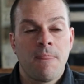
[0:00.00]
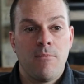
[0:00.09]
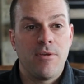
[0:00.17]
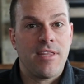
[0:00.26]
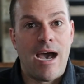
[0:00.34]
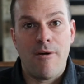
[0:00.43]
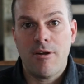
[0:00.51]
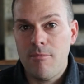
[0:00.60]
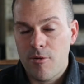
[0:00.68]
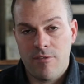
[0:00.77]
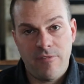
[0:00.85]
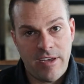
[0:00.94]
Without a
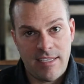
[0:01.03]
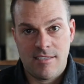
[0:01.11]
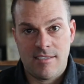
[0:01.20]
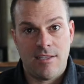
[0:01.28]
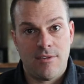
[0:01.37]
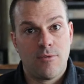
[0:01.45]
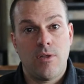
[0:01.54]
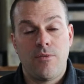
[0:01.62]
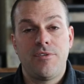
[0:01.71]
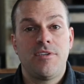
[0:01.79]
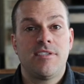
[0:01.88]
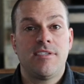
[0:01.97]
motivated seller
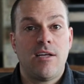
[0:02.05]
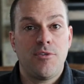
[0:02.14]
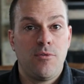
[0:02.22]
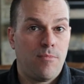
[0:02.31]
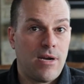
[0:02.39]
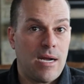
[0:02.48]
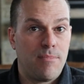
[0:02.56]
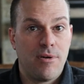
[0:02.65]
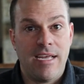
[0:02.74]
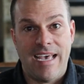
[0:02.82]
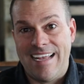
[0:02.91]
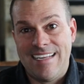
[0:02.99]
willing to sell you a
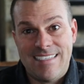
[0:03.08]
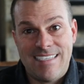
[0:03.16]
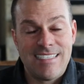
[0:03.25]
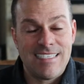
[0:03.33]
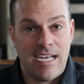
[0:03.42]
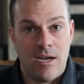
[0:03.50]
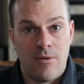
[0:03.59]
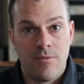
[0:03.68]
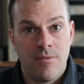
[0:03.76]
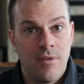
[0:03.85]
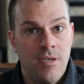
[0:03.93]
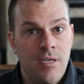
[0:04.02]
property at a discount,
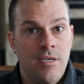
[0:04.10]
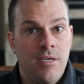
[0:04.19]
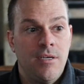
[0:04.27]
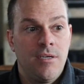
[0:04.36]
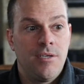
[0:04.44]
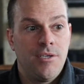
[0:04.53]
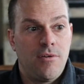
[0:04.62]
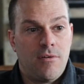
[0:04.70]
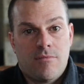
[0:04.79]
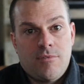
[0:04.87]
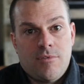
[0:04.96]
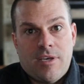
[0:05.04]
you
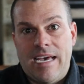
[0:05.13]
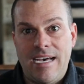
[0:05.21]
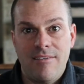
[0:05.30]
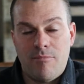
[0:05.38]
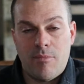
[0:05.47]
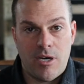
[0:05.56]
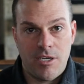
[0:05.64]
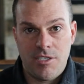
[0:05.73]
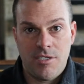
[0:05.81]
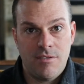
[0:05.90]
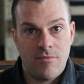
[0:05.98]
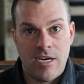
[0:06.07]
don't really have
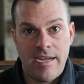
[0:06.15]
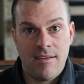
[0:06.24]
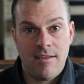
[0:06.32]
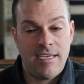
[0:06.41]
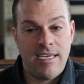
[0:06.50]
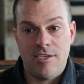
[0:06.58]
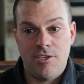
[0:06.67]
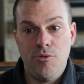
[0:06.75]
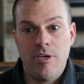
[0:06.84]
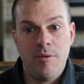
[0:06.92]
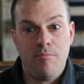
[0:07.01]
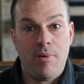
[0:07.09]
much, right? Again, you
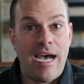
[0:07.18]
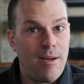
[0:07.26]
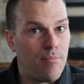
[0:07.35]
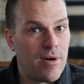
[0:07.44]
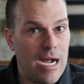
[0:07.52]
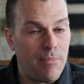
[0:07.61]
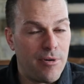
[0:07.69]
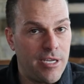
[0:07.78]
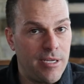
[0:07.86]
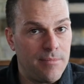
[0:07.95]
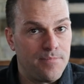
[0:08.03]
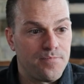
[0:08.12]
can buy a
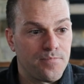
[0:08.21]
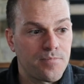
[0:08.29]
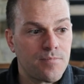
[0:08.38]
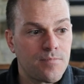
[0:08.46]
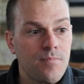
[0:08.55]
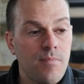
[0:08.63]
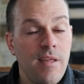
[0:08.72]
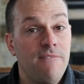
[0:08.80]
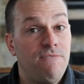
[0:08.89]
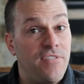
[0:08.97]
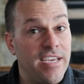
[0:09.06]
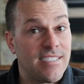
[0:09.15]
property,
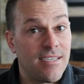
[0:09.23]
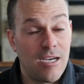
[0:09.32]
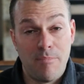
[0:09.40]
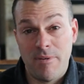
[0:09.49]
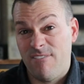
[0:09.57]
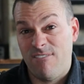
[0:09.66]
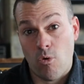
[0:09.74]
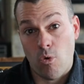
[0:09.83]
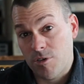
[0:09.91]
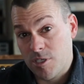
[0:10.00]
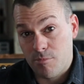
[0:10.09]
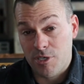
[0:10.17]
fix it up, and
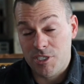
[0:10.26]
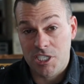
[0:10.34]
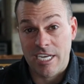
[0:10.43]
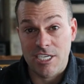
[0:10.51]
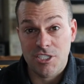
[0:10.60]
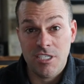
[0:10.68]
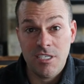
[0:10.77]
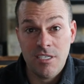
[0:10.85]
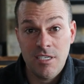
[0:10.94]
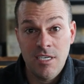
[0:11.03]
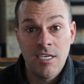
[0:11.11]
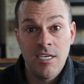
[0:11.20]
force appreciation.
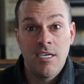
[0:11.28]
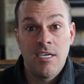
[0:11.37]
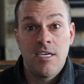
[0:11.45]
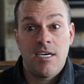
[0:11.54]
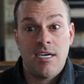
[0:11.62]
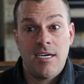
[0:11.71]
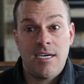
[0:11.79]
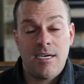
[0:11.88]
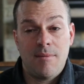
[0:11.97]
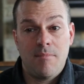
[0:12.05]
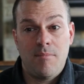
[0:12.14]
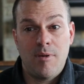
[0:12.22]

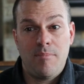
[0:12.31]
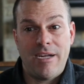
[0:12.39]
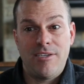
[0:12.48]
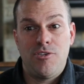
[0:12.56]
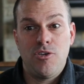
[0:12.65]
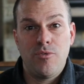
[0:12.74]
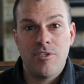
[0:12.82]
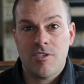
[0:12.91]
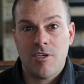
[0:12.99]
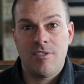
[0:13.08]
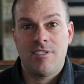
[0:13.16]
But by doing so,